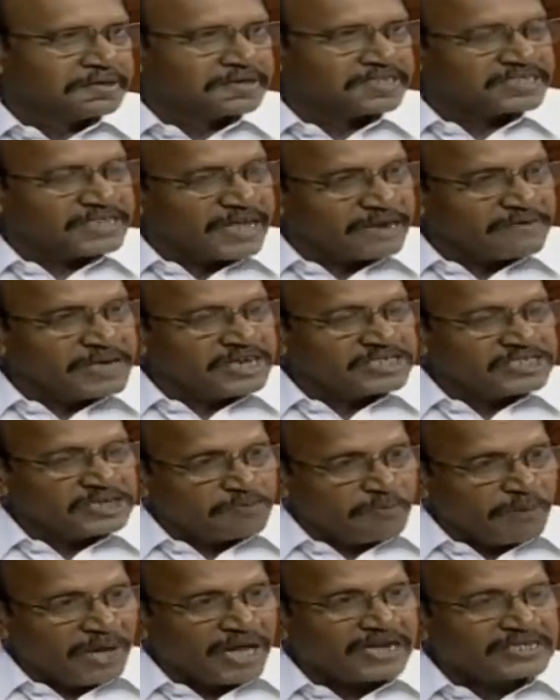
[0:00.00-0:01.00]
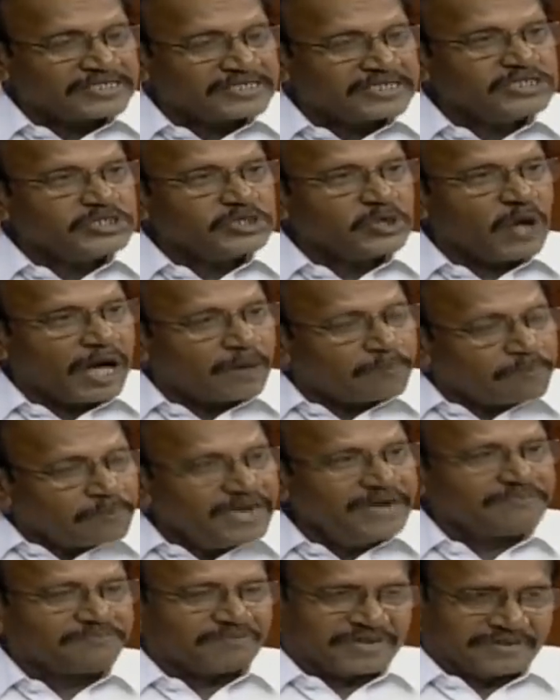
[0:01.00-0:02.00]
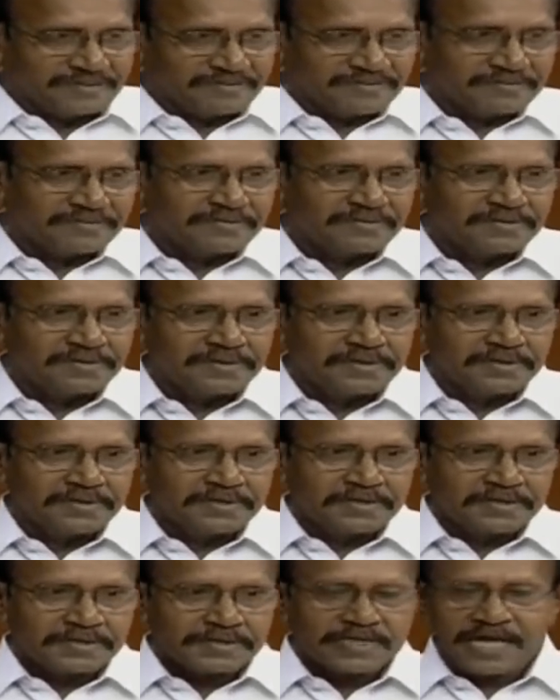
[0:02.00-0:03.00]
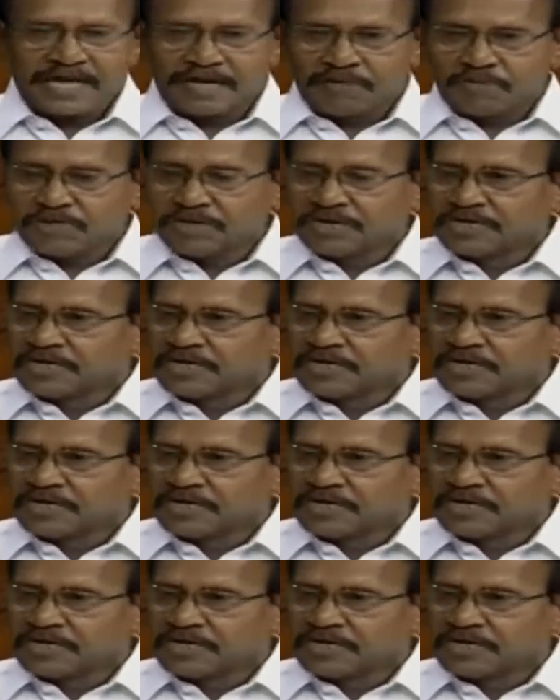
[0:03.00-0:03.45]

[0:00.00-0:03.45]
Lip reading: Reservation policy to uplift the